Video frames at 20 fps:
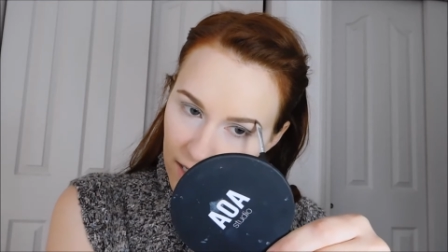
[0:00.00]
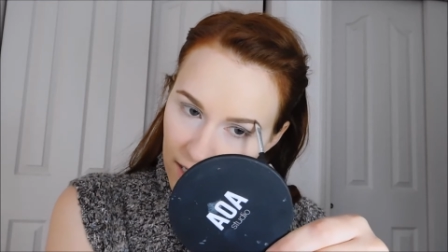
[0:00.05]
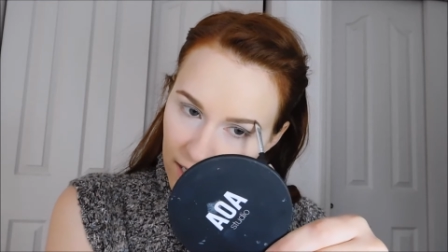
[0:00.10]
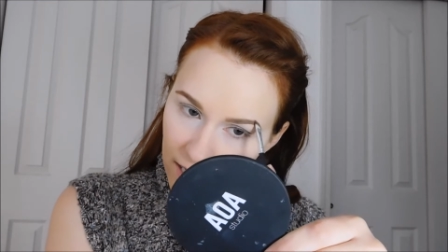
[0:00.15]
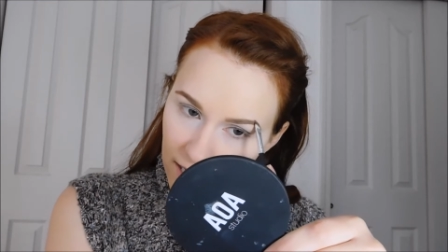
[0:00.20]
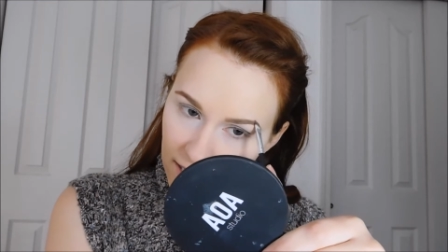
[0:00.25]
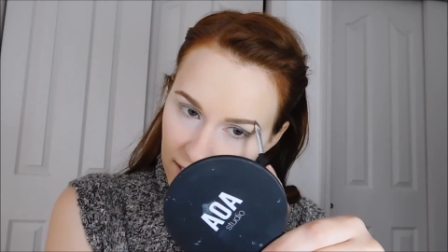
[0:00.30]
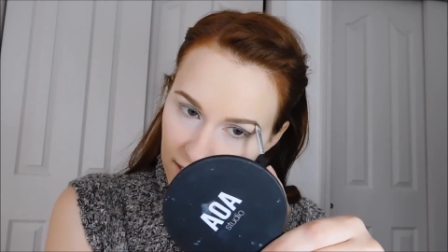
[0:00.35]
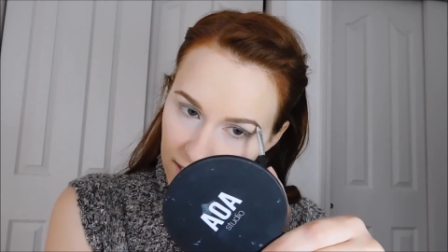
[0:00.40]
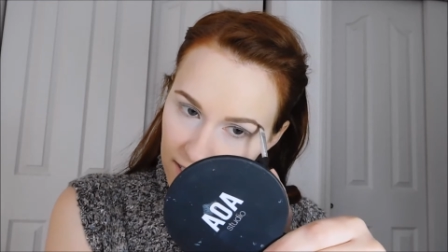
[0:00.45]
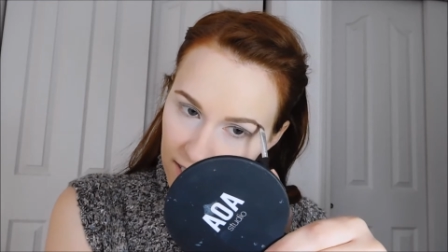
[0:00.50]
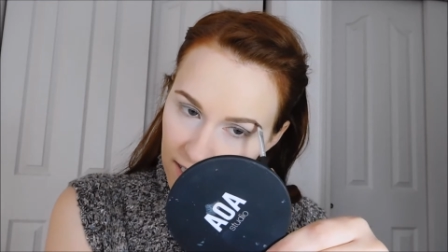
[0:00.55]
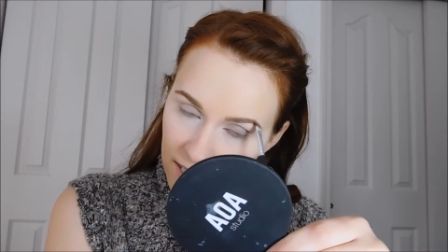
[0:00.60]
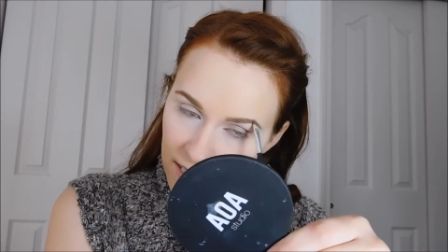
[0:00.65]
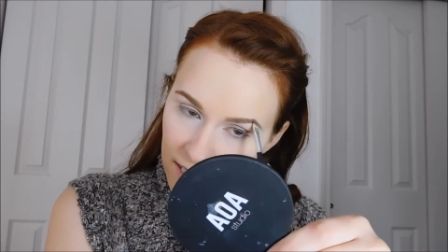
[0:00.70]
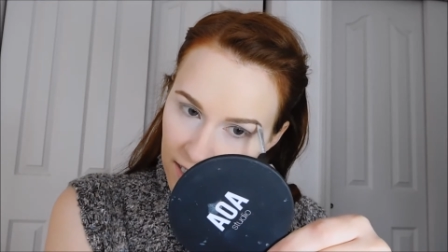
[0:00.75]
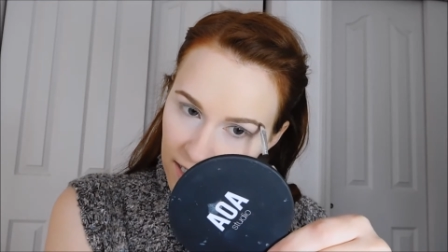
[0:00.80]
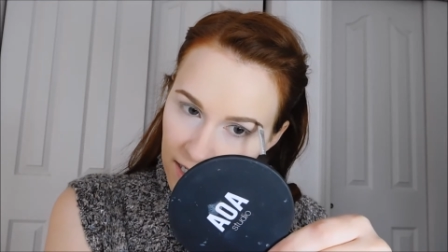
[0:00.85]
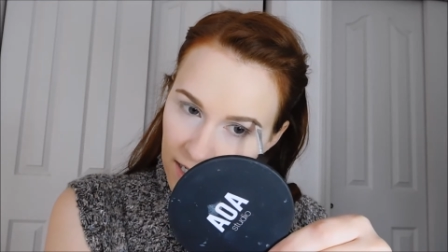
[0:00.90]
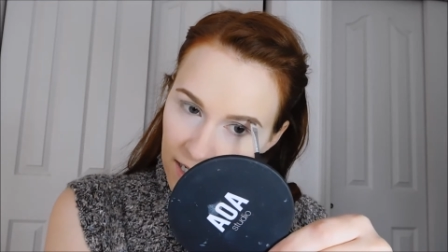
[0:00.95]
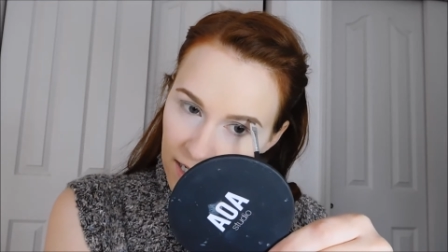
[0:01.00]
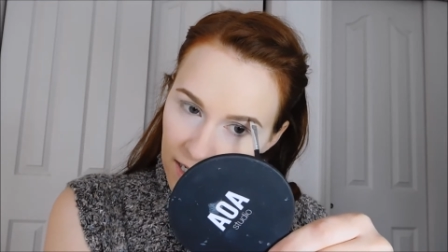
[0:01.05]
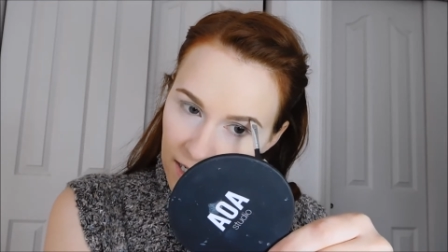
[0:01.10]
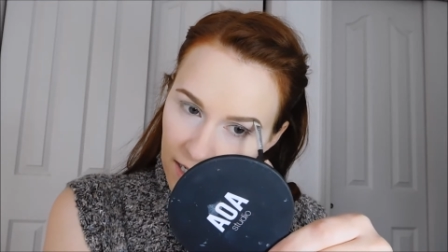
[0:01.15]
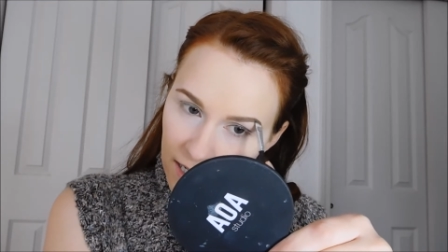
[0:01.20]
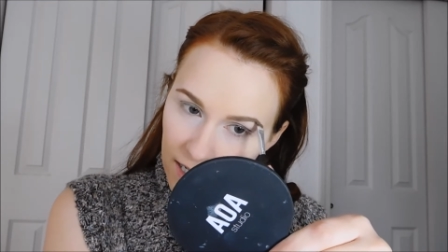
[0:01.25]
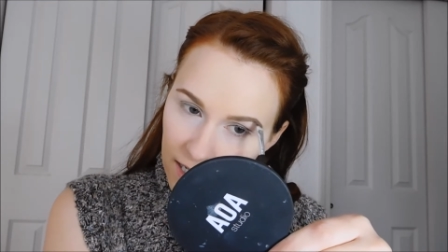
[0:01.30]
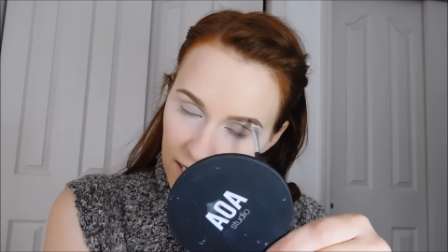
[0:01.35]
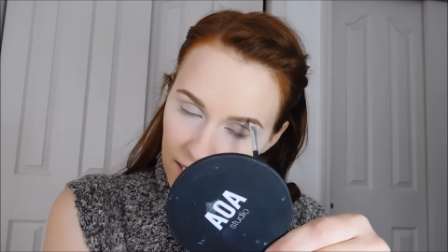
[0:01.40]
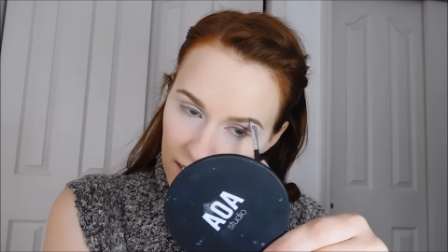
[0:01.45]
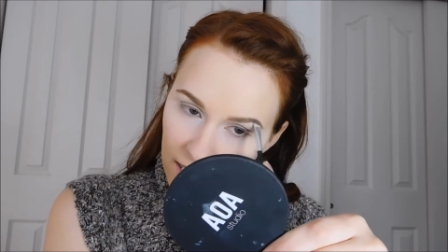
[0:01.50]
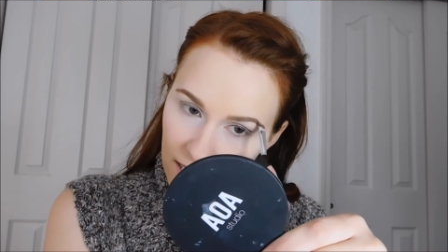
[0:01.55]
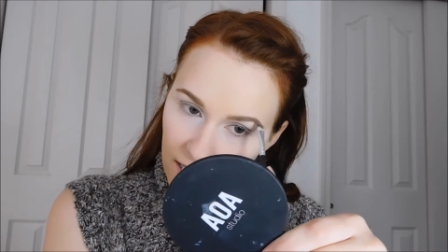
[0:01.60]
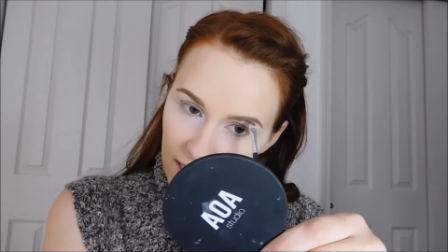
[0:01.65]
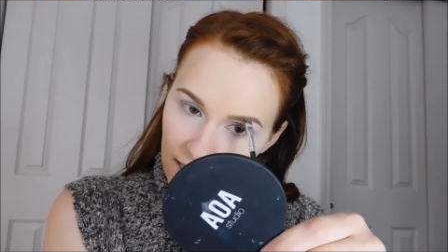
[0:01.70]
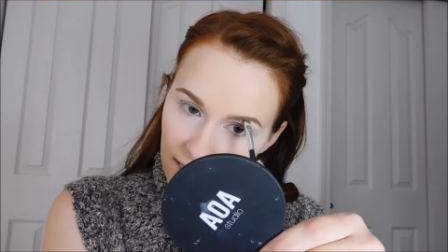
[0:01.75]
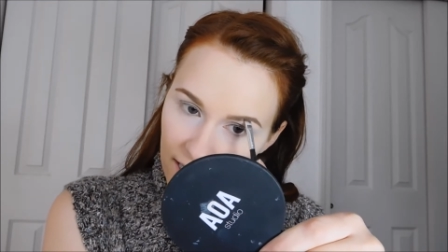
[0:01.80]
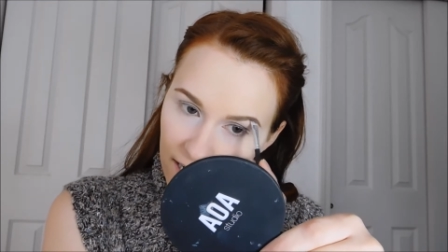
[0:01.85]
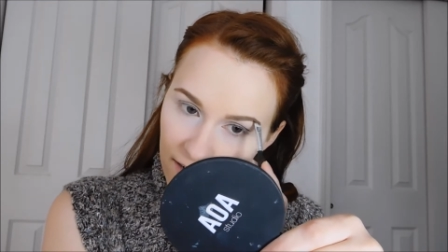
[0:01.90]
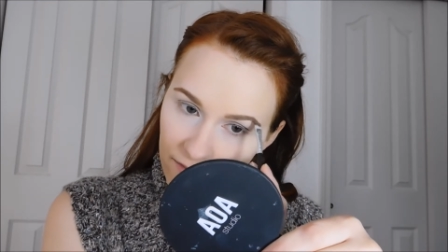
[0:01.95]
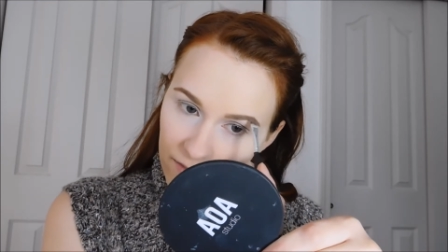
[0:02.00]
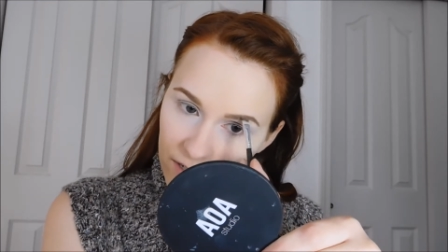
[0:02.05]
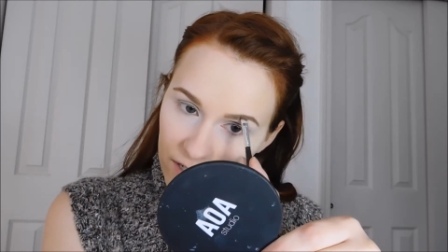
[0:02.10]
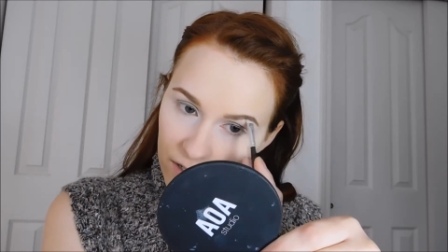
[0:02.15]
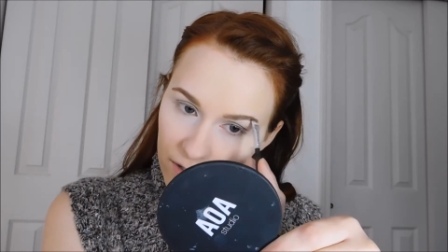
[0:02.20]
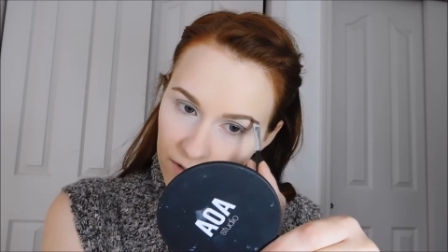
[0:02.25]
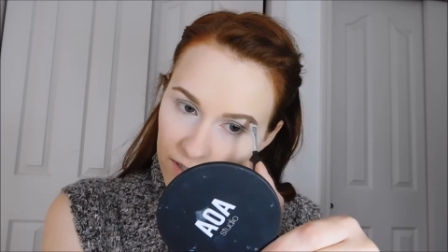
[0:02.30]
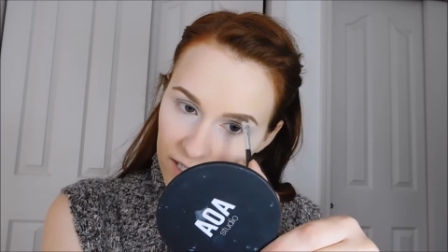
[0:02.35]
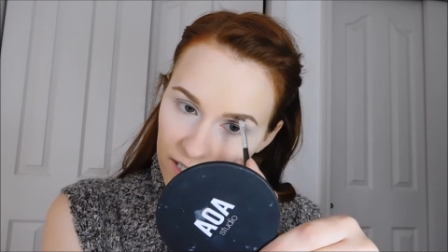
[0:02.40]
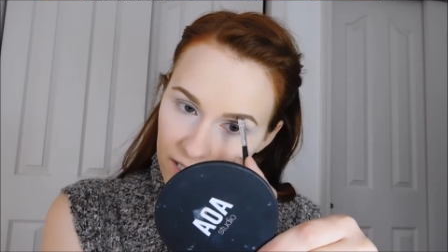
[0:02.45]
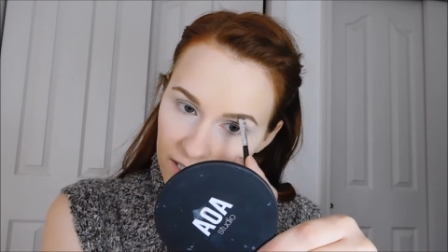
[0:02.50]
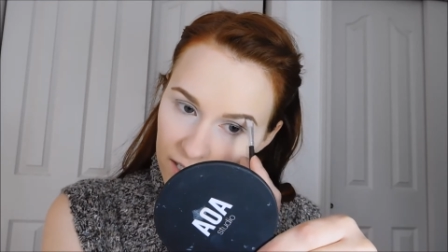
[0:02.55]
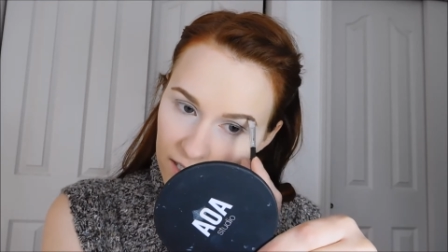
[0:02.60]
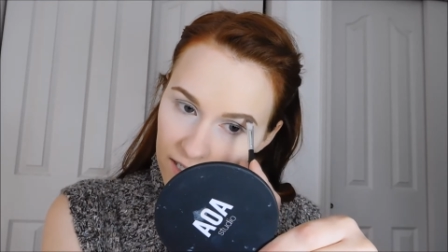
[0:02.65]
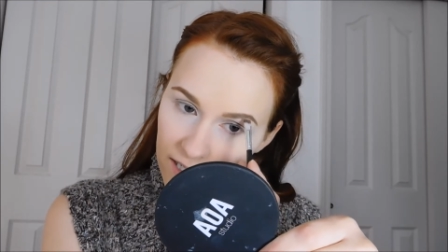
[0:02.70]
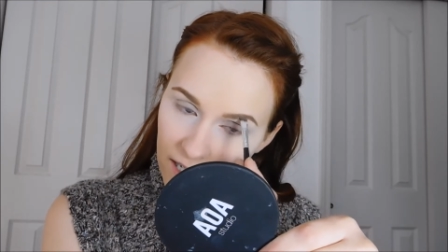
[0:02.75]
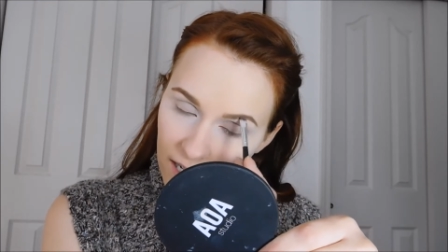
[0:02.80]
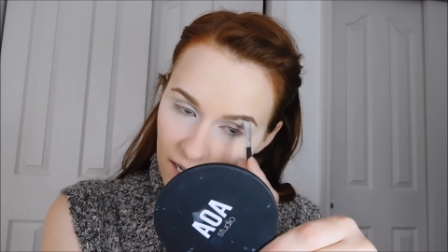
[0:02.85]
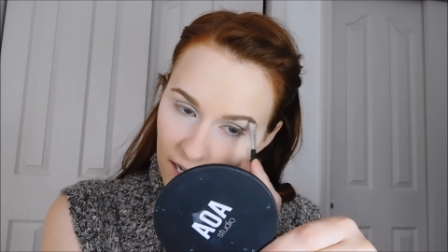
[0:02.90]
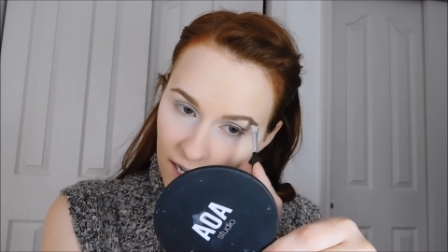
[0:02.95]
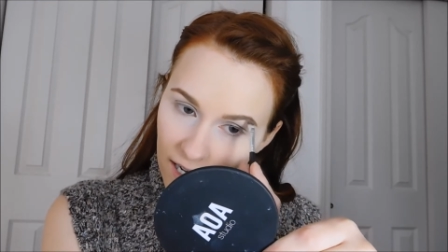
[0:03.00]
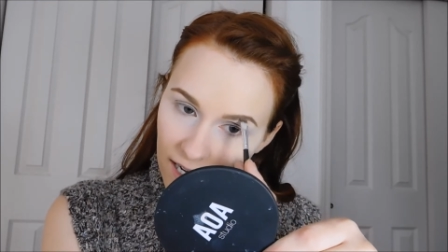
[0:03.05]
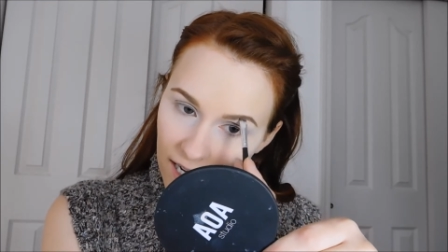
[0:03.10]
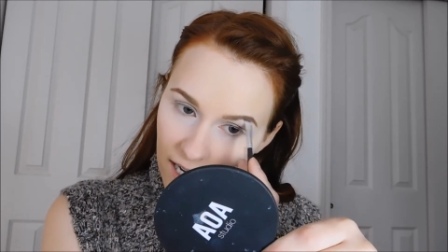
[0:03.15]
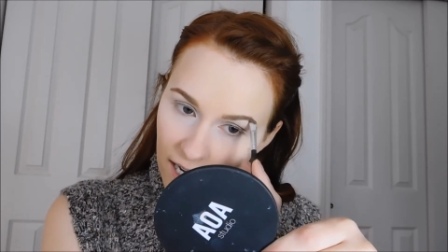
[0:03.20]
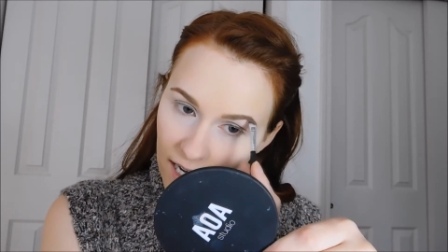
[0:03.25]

And I have noticed that I